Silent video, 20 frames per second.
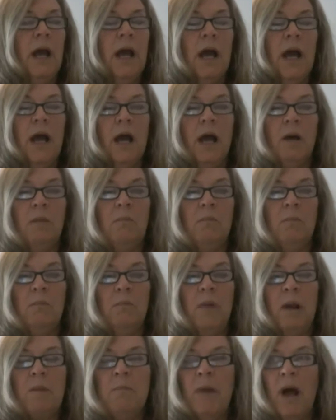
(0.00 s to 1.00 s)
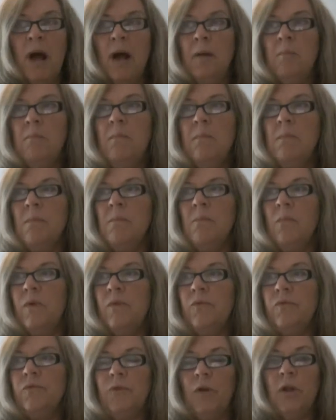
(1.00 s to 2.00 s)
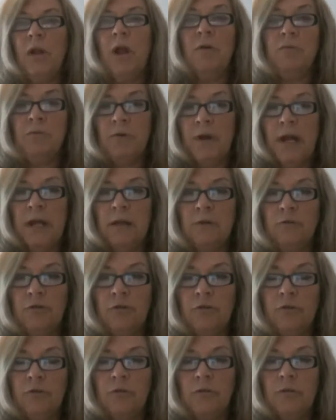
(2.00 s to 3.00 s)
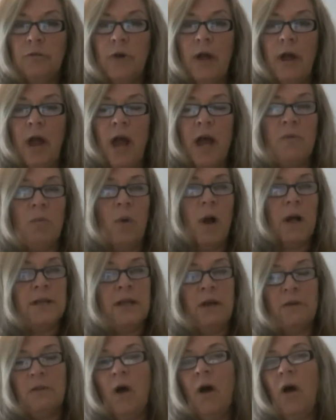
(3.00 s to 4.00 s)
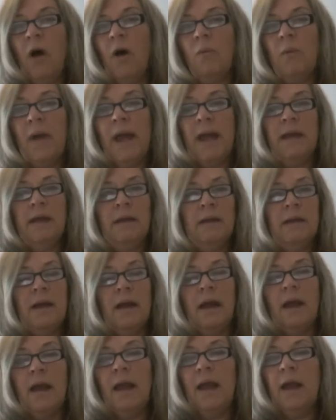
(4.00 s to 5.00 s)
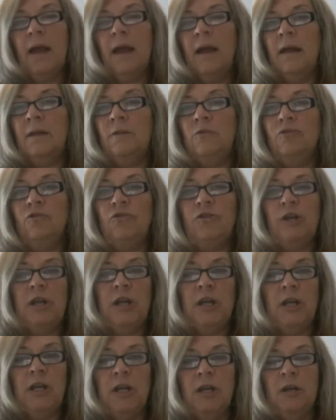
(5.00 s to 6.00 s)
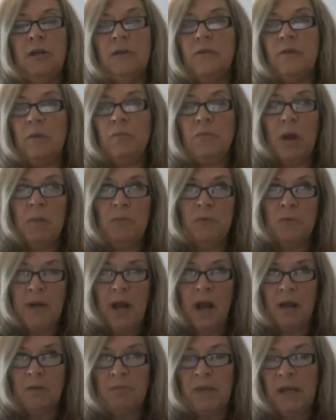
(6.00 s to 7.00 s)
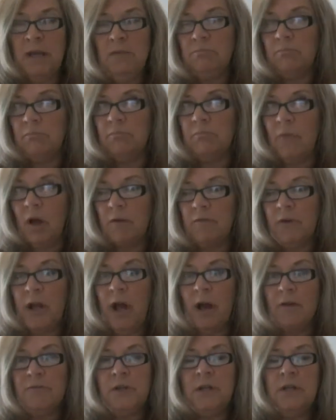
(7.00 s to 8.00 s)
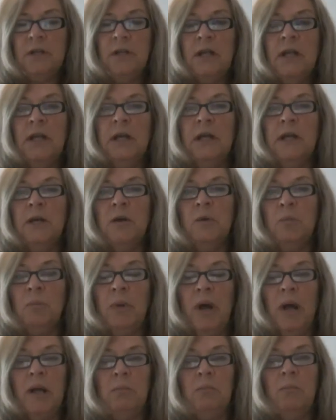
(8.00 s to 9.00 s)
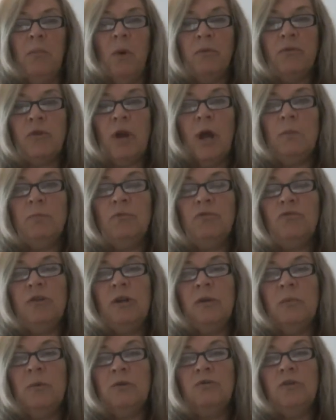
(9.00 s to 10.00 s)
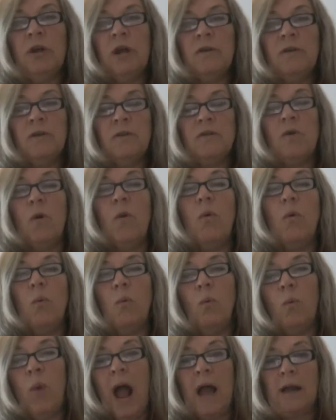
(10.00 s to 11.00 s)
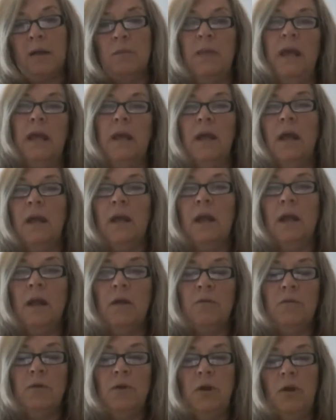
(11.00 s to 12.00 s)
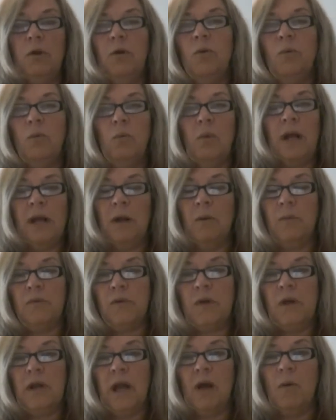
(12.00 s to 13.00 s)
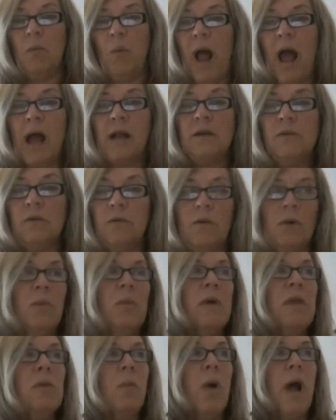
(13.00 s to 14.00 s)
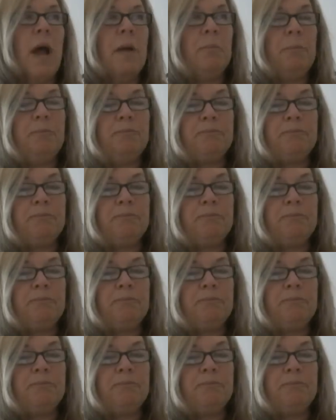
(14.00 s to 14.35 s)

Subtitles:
My mom was full of rage. I'd walk down the hallway and she sometimes would hug me, not very often, but most times she would just whack me. And I never knew when I was going to get whacked or with what.